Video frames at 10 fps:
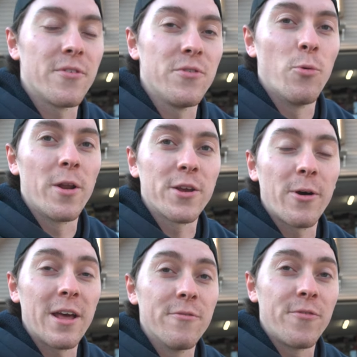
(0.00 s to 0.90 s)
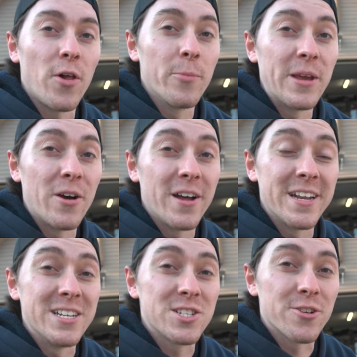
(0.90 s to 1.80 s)
If you want to go ahead and follow me
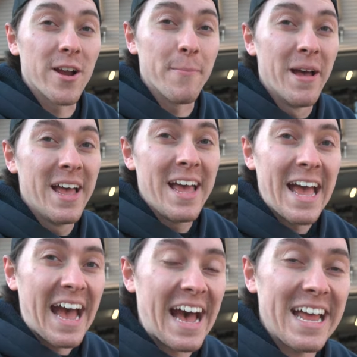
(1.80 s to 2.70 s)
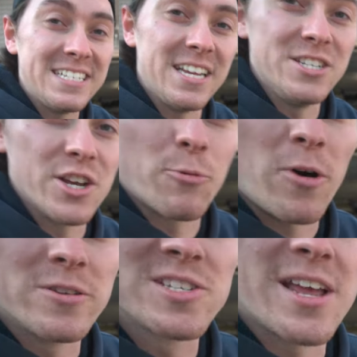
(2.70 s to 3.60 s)
on Instagram at TJ
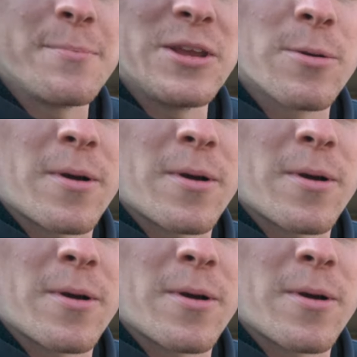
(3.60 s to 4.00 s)
Walt, send me your